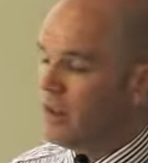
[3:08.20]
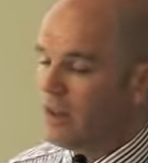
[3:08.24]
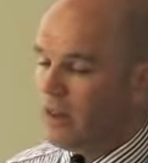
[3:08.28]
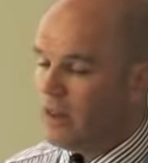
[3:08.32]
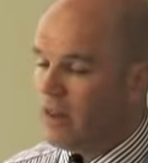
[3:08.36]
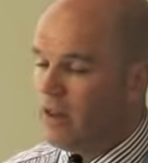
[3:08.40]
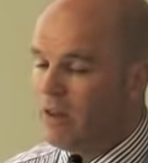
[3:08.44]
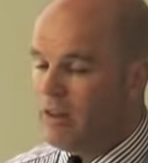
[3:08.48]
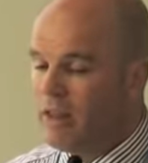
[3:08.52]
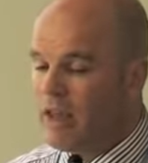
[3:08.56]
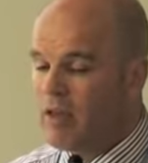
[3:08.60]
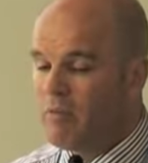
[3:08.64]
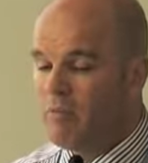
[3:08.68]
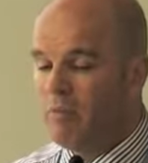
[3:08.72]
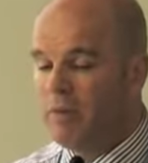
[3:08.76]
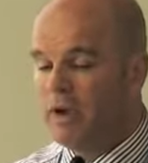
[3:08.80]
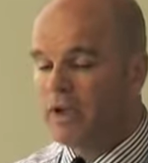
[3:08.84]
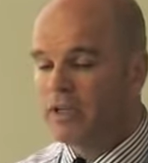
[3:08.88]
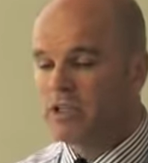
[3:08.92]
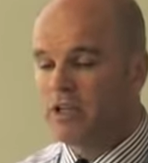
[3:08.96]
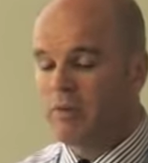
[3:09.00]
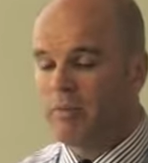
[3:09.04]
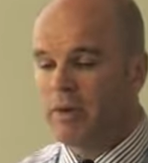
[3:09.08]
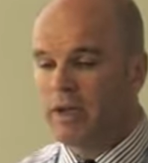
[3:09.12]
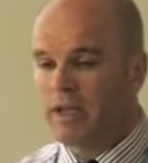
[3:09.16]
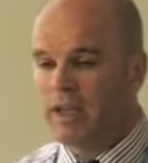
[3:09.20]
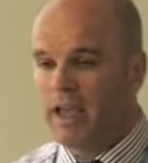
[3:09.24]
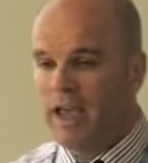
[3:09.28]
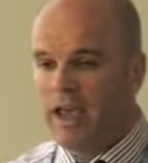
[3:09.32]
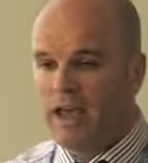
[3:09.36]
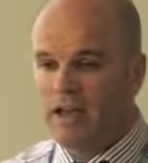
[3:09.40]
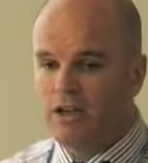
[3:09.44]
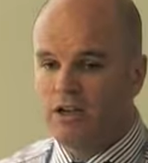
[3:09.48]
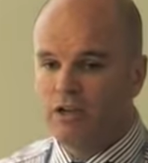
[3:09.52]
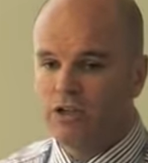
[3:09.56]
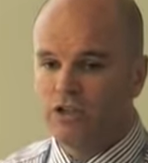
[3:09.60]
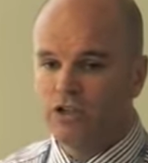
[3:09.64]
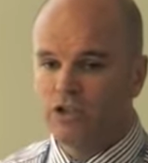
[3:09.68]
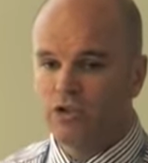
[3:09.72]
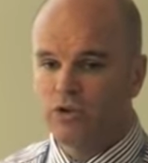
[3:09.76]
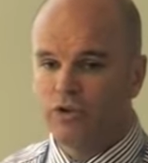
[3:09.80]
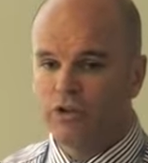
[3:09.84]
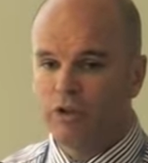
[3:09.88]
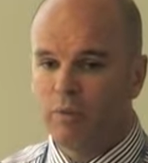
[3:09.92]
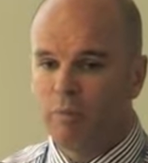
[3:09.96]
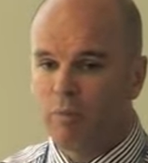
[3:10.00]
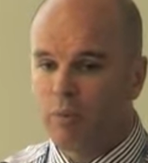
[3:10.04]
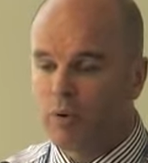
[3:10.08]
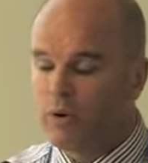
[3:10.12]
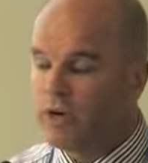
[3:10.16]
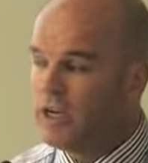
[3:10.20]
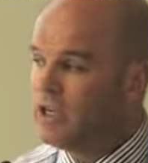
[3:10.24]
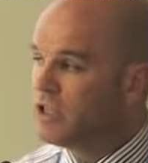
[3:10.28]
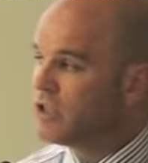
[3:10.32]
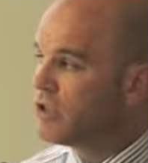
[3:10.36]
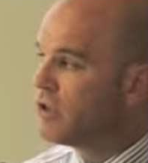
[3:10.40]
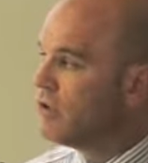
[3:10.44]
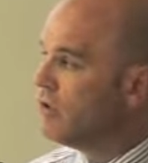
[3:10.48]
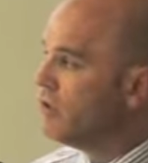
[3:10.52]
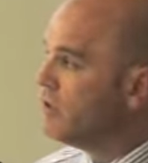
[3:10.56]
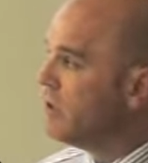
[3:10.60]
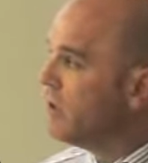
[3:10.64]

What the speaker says: They're then picked up again during the preschool